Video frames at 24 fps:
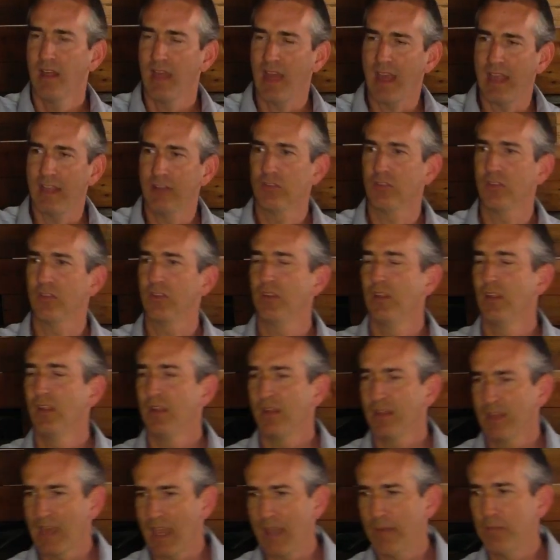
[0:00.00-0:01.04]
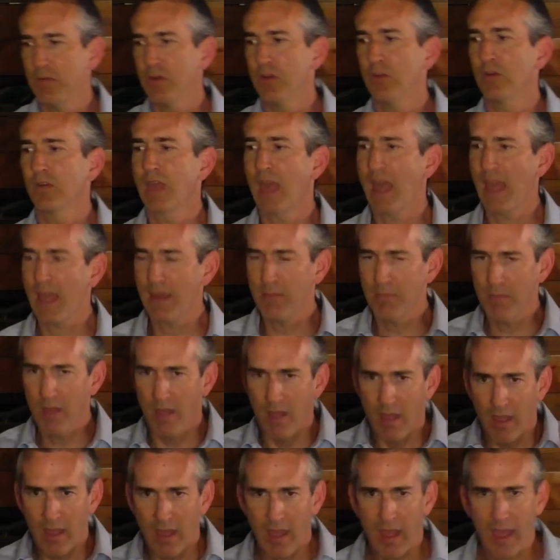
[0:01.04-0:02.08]
angel Gabriel came
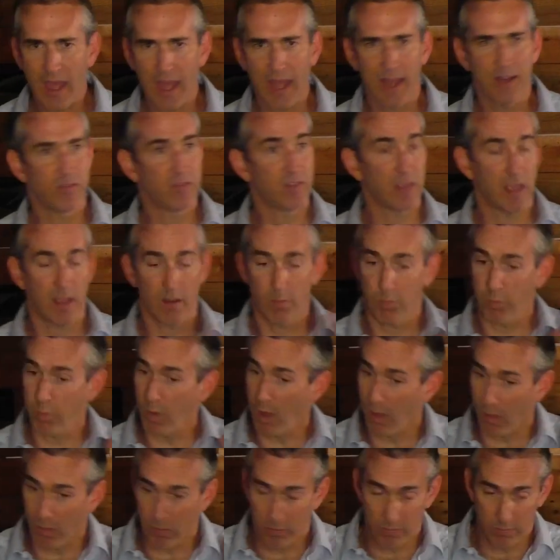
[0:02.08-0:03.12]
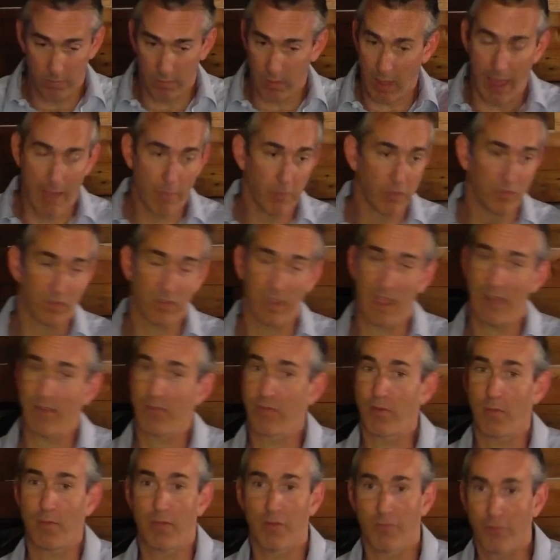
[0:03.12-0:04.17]
and said, well, I was sent
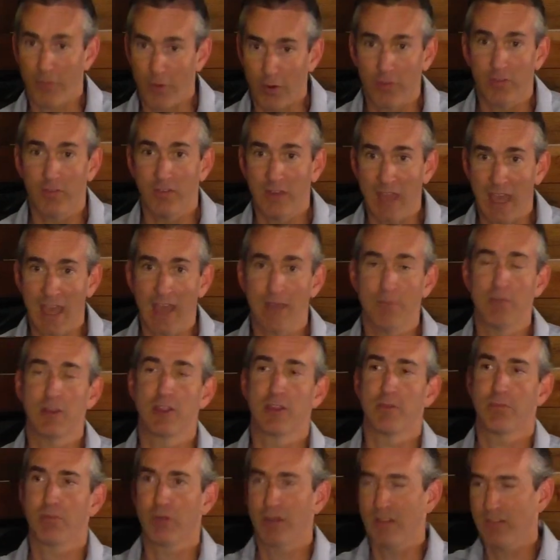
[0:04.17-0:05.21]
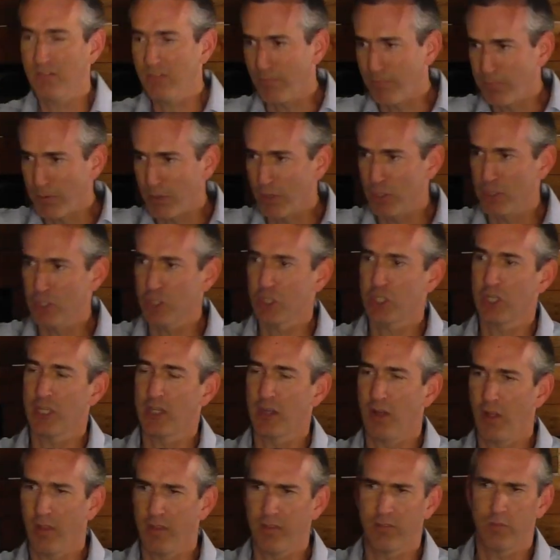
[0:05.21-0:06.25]
from the first day, but the prince of Persia
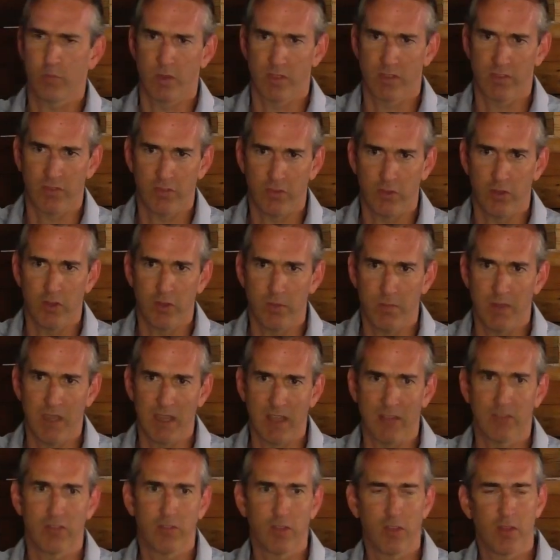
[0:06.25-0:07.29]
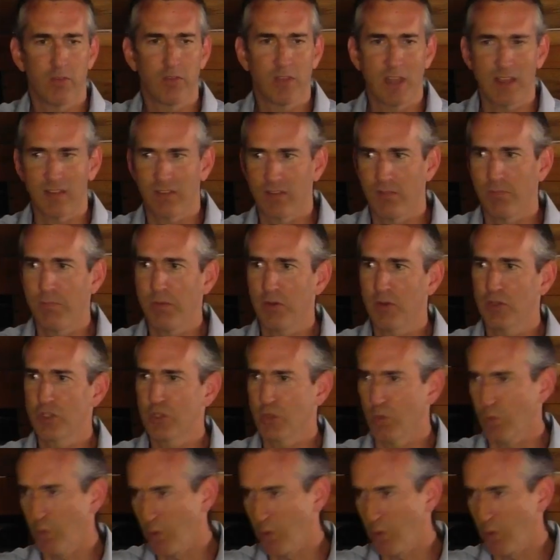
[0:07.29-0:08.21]
and all this withstood me. And so there's that spiritual